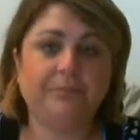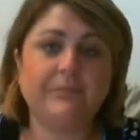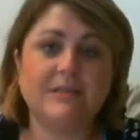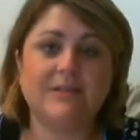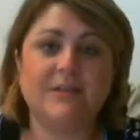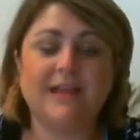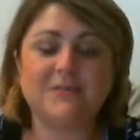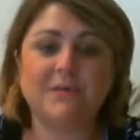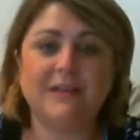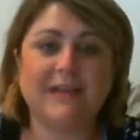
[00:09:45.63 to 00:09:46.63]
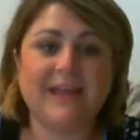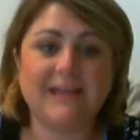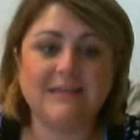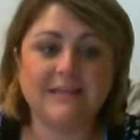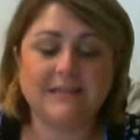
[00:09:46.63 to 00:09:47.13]
So that's one of the
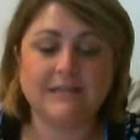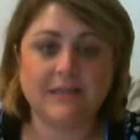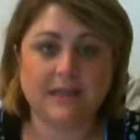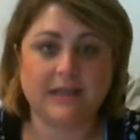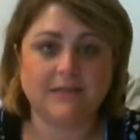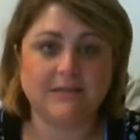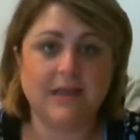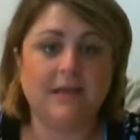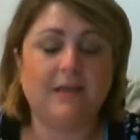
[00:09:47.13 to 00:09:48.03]
easiest things